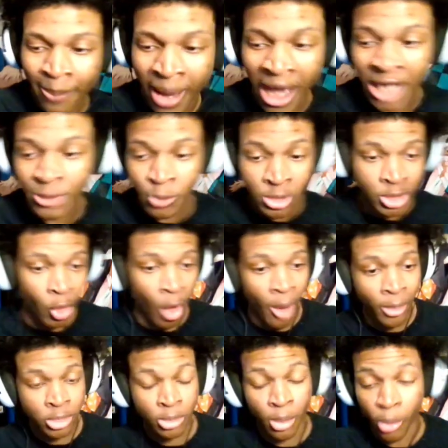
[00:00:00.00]
odds. We
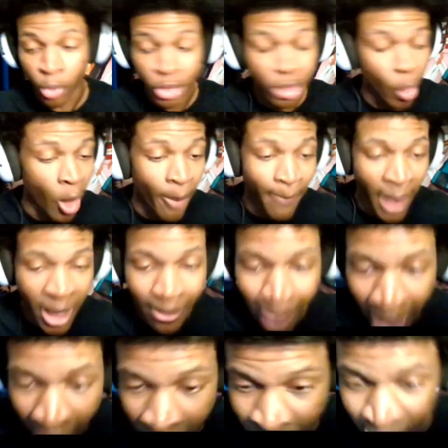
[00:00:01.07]
doing we doing bike
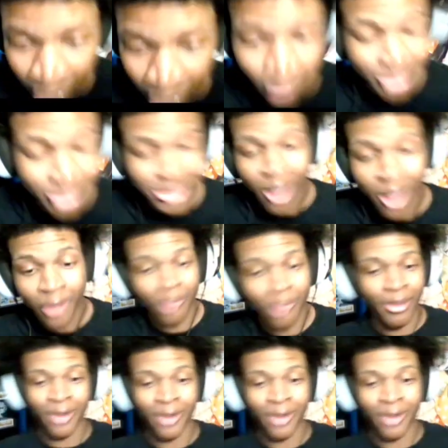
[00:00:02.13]
bars, bro. What you talking about?